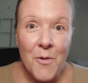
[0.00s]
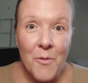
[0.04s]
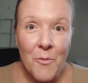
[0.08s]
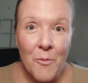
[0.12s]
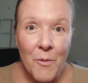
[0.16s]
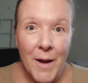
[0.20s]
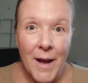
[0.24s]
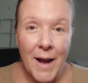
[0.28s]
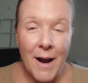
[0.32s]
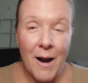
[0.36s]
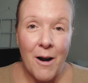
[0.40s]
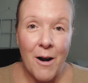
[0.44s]

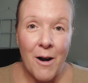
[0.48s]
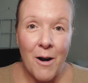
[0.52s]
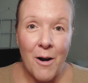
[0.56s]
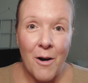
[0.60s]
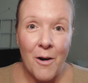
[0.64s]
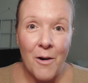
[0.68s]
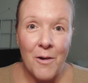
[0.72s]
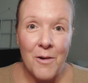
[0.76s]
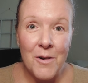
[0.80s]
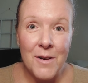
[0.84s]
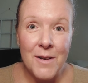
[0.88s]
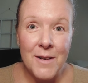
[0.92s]
We
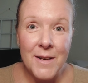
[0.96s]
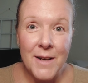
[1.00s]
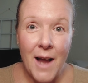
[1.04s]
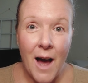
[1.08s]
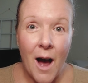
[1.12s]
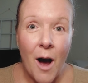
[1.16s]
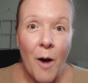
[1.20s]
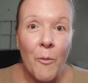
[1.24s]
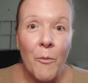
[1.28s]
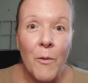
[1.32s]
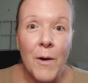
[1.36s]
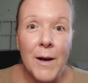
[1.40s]
are
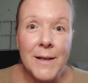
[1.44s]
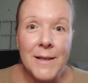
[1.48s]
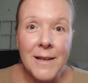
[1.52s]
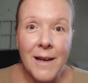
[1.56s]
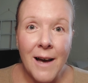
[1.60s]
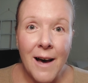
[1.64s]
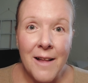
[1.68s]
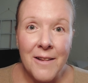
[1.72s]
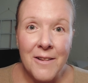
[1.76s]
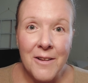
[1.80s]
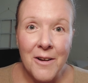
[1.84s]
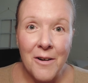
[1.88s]
not one
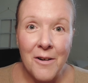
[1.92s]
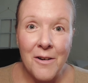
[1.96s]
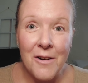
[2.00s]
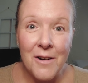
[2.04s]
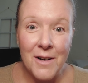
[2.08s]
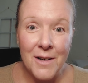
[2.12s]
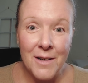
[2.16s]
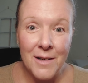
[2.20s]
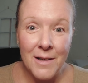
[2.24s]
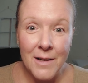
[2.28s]
color.